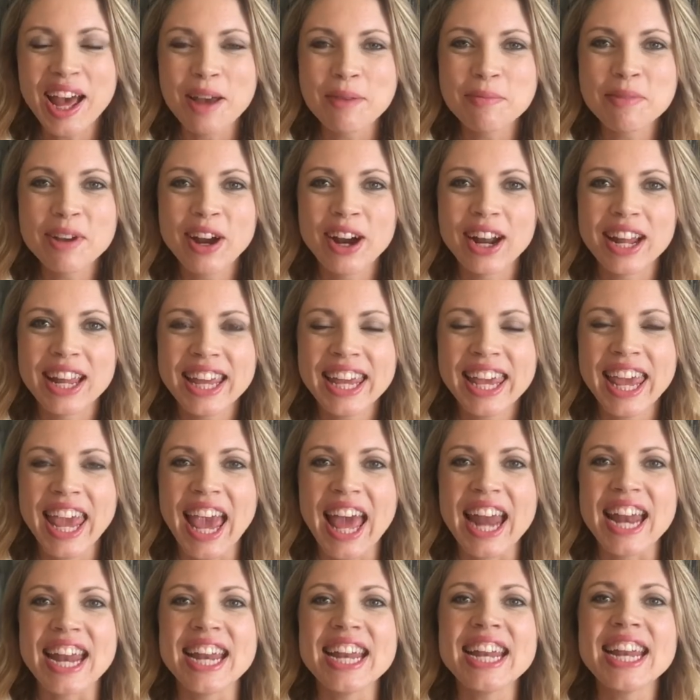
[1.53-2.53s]
I'm Karla
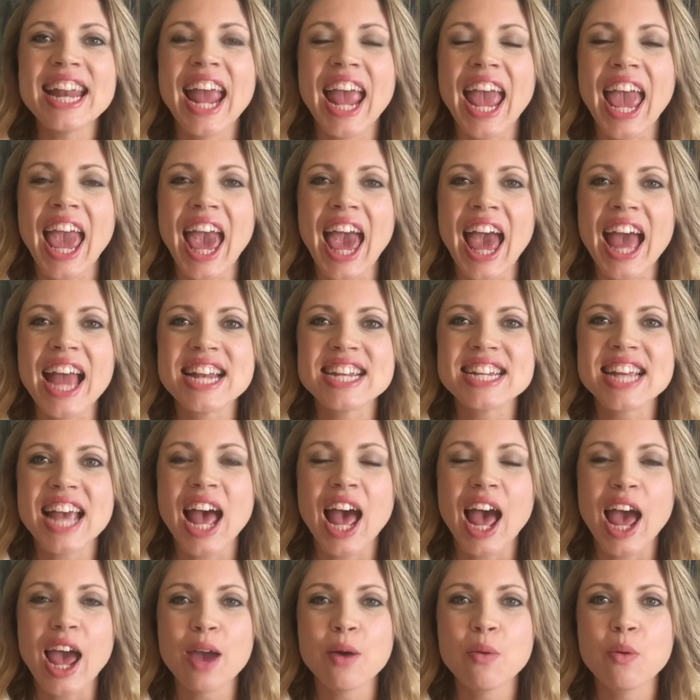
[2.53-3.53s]
Canon and
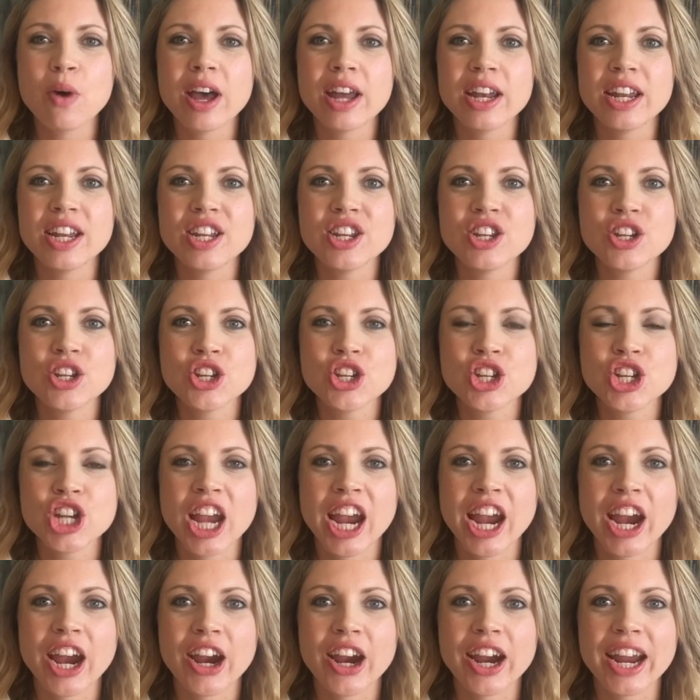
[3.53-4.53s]
I wanted to
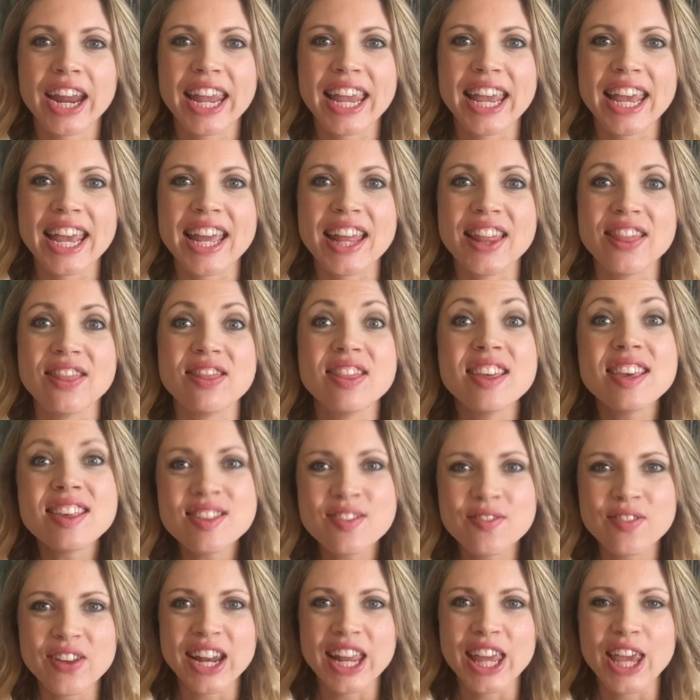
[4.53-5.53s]
share in
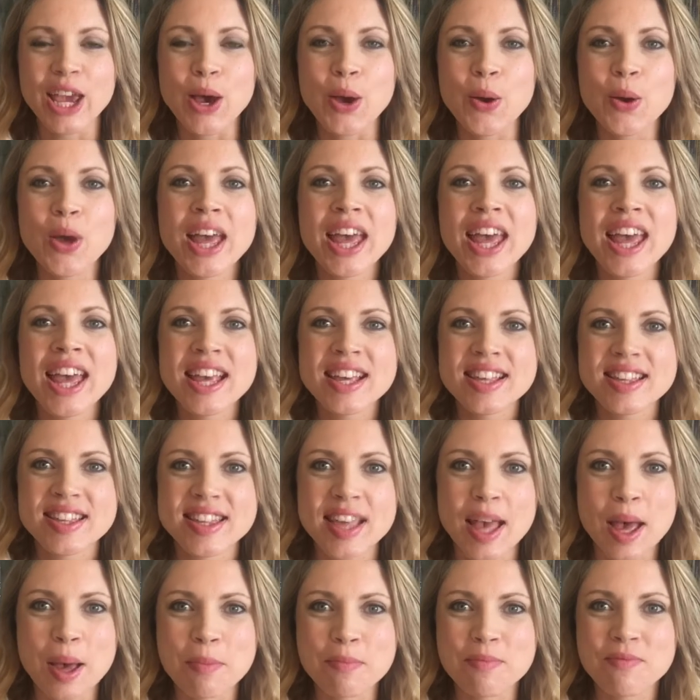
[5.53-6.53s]
this video
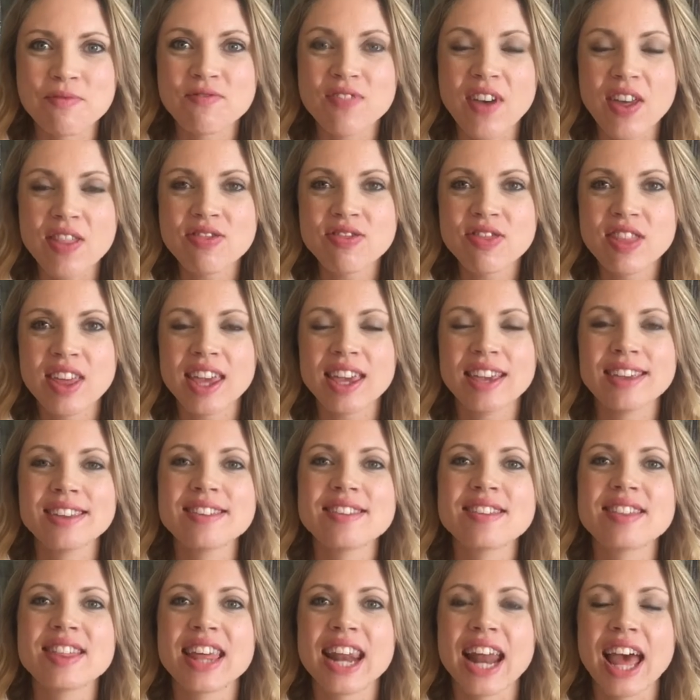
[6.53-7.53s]
some fun
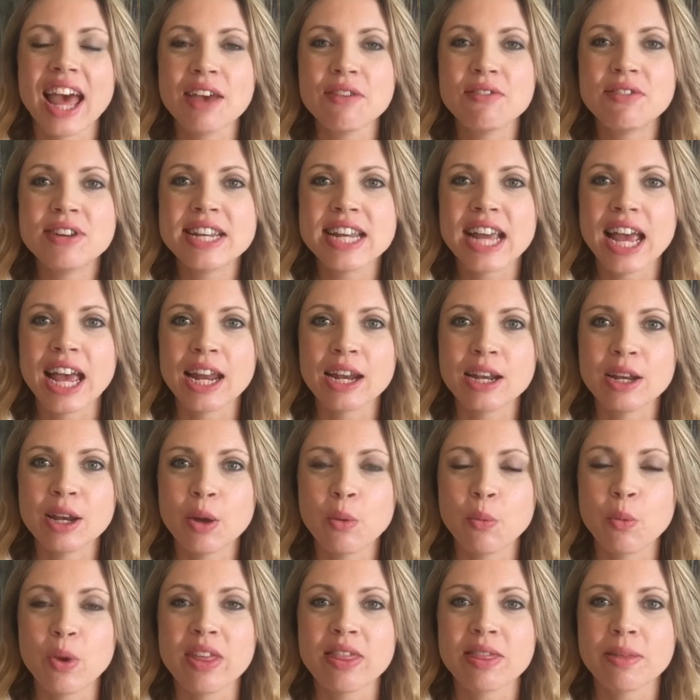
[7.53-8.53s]
things that I've
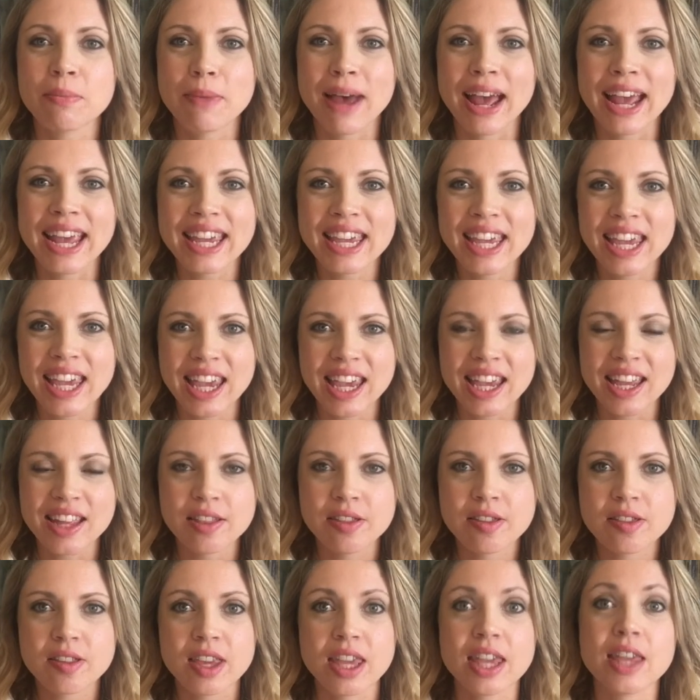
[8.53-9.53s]
done with my
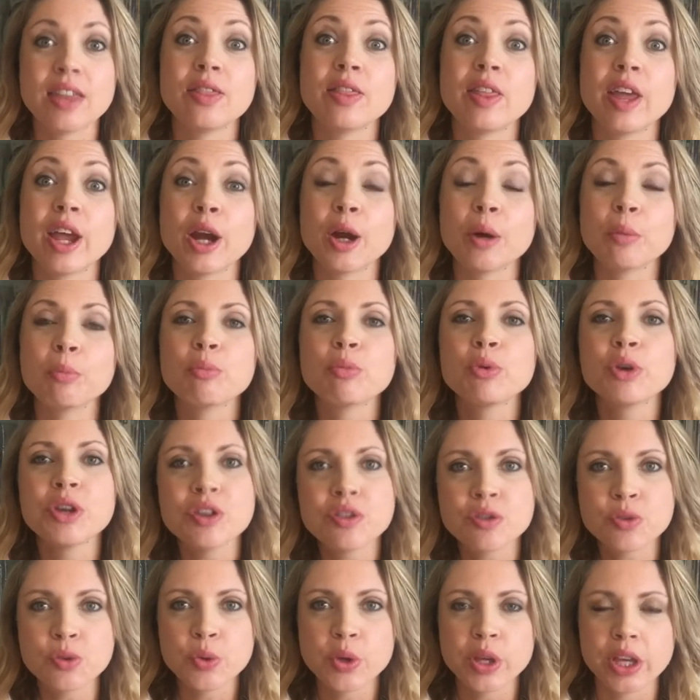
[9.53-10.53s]
kids in their
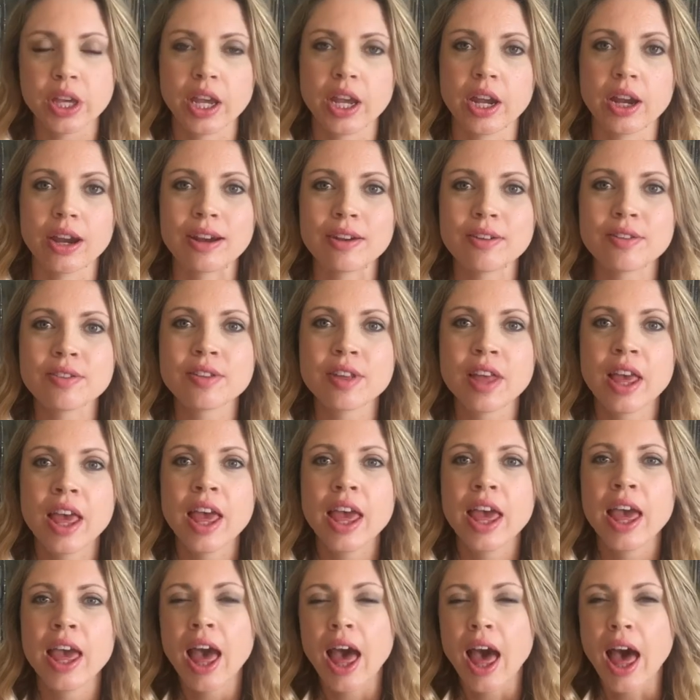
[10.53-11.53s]
preschool years.
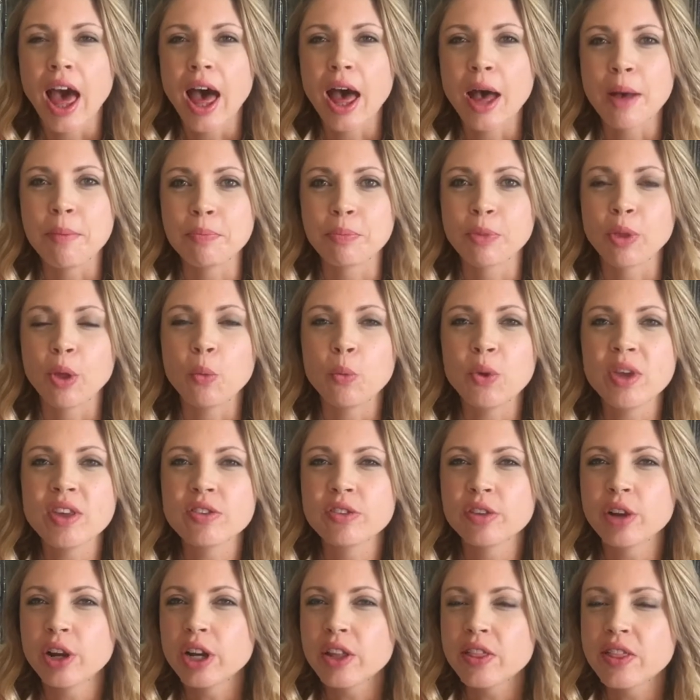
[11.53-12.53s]
Um, we
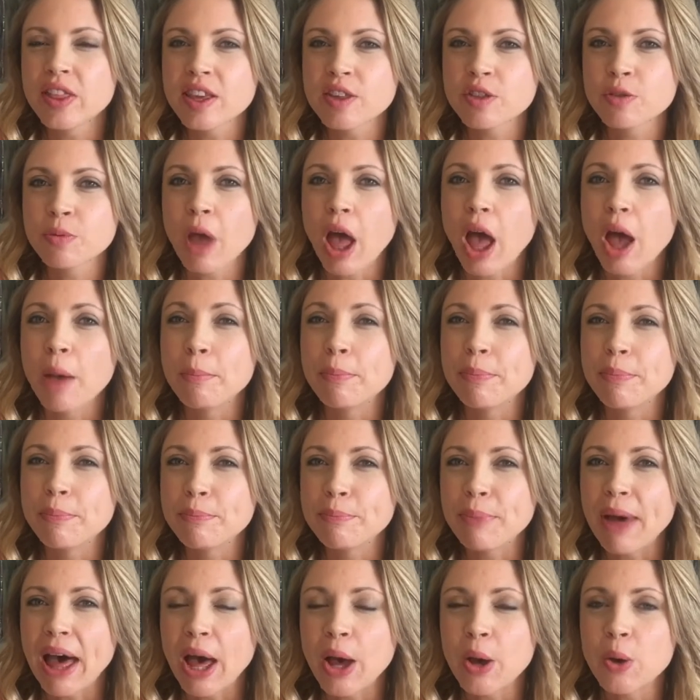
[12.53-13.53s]
started this
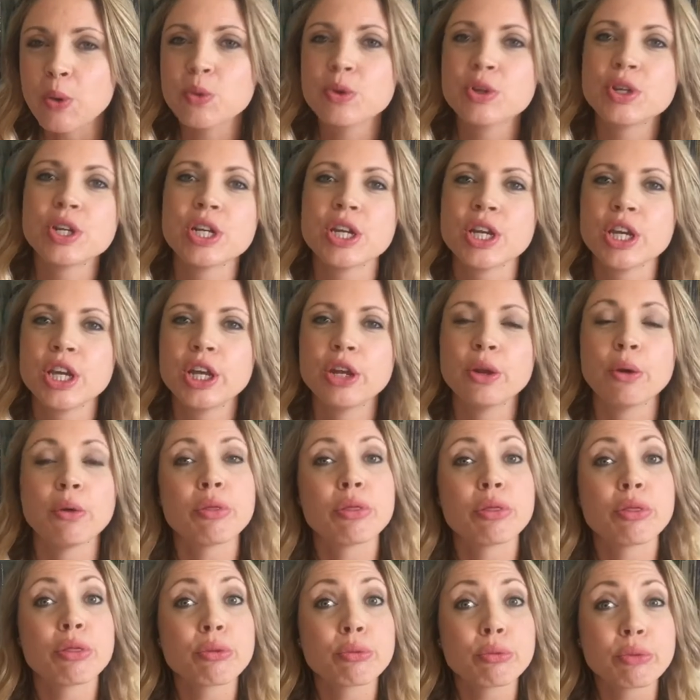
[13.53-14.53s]
about, you know,
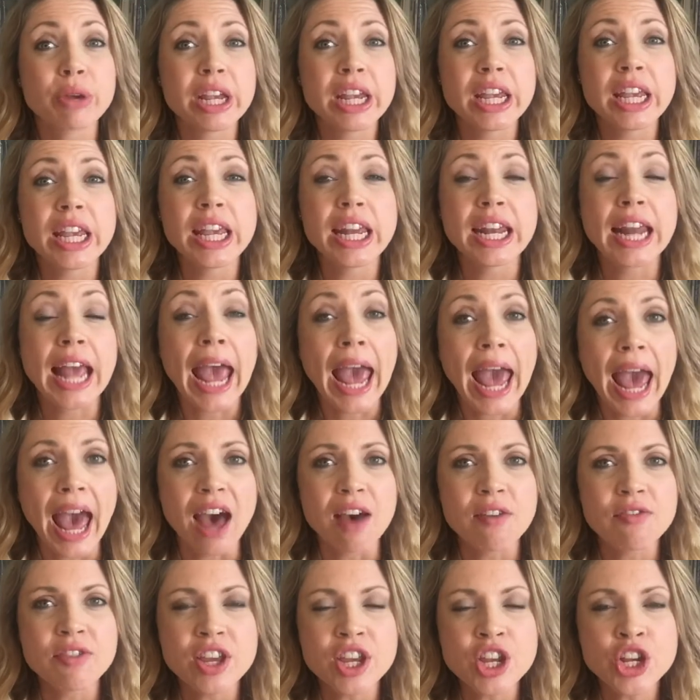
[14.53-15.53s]
three and a
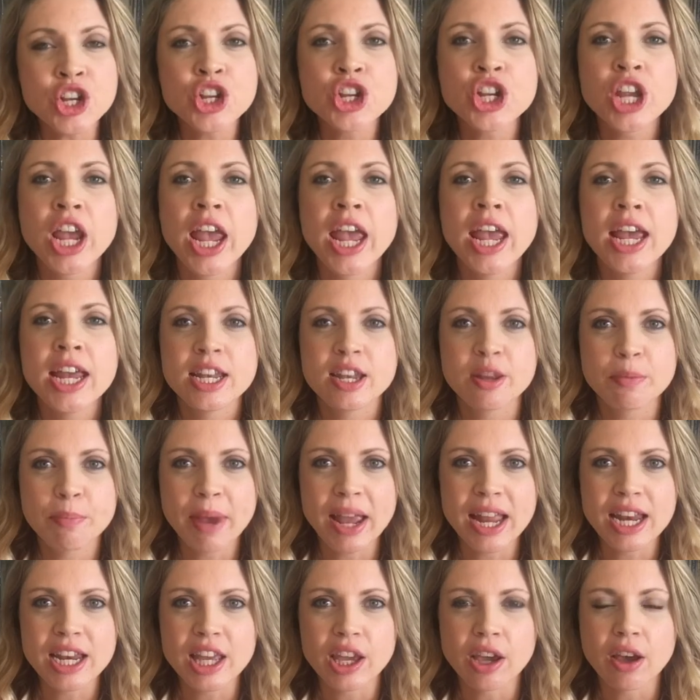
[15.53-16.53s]
half-ish,
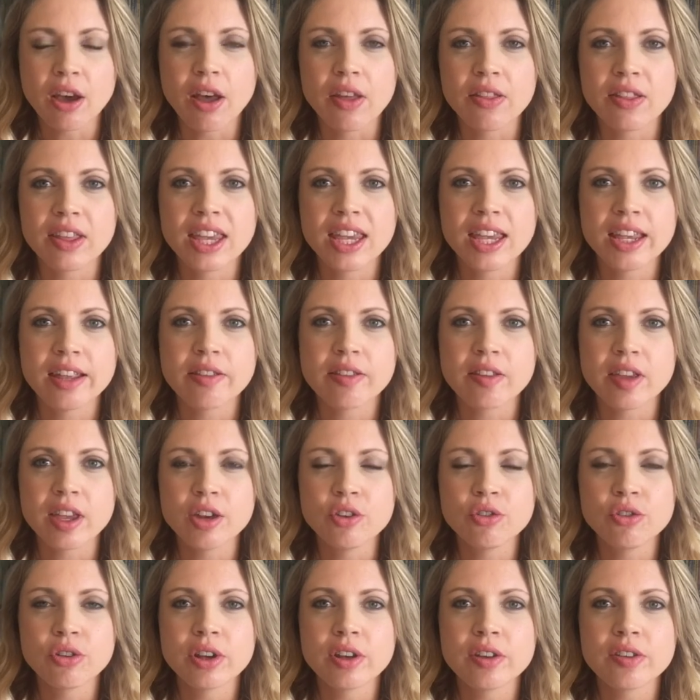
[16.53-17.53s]
depending on the kid's
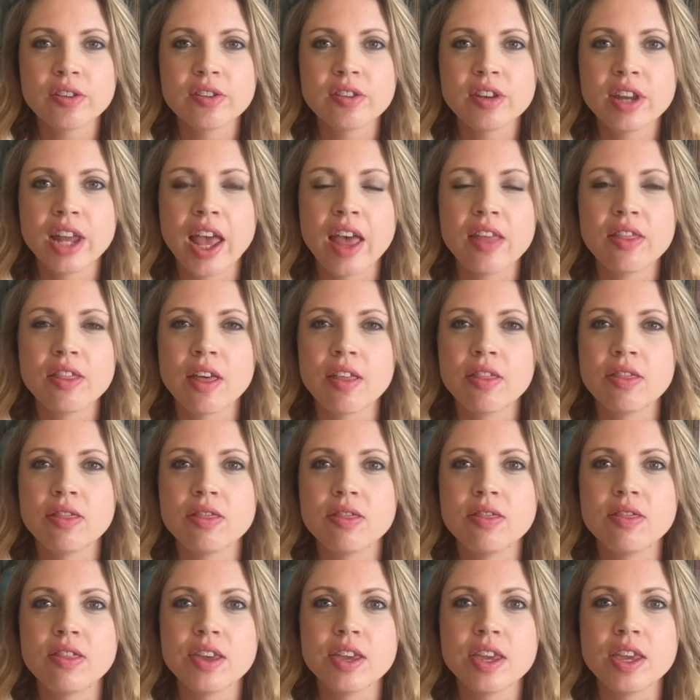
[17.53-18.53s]
interest, and then
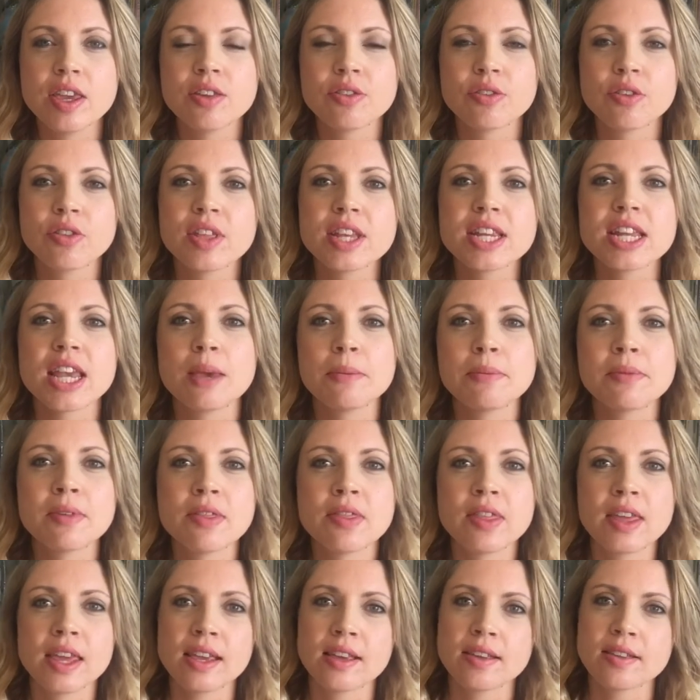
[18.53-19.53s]
these are the types of
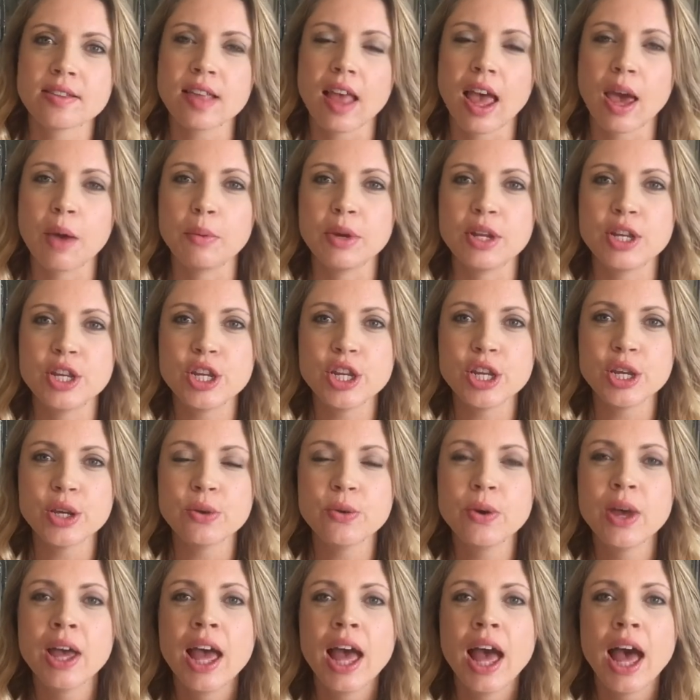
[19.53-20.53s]
things I would
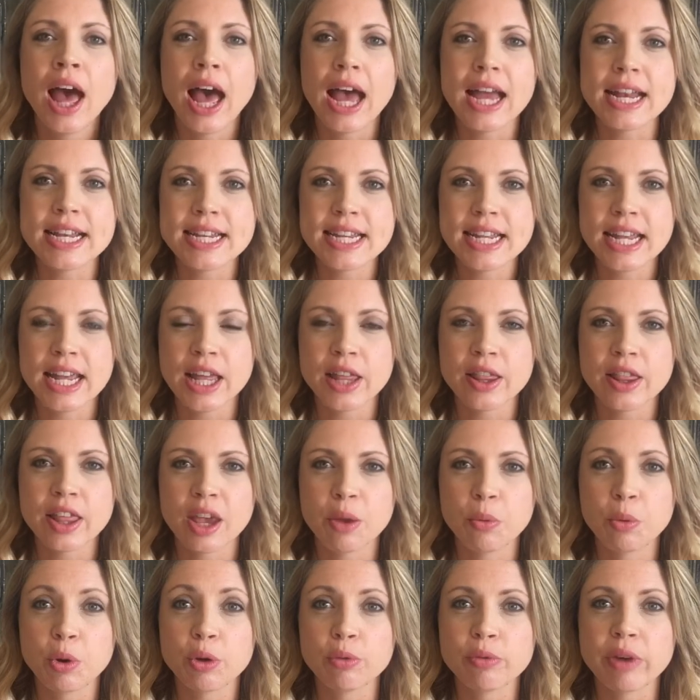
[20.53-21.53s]
do until
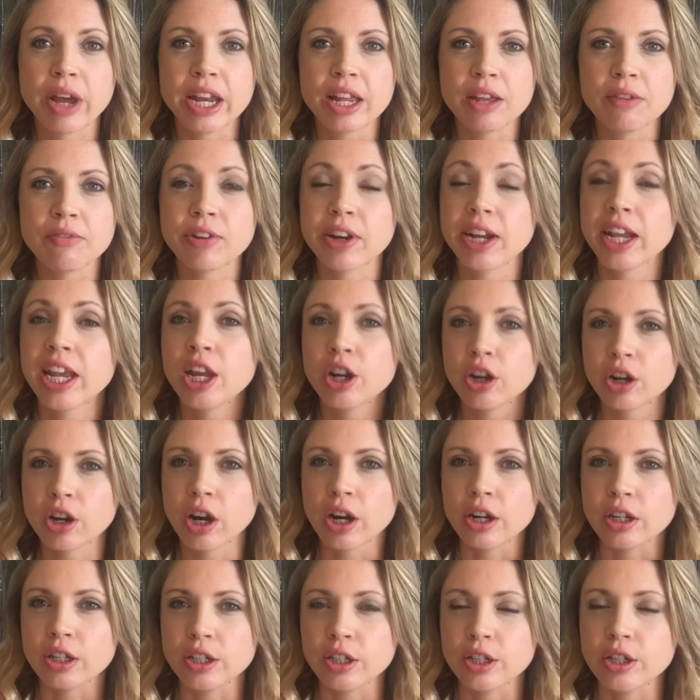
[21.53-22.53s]
they were ready for
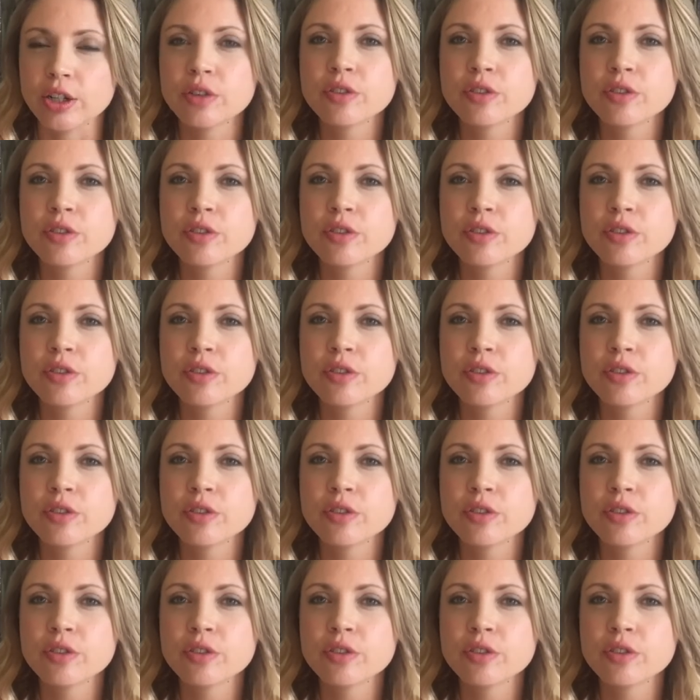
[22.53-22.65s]
kindergarten.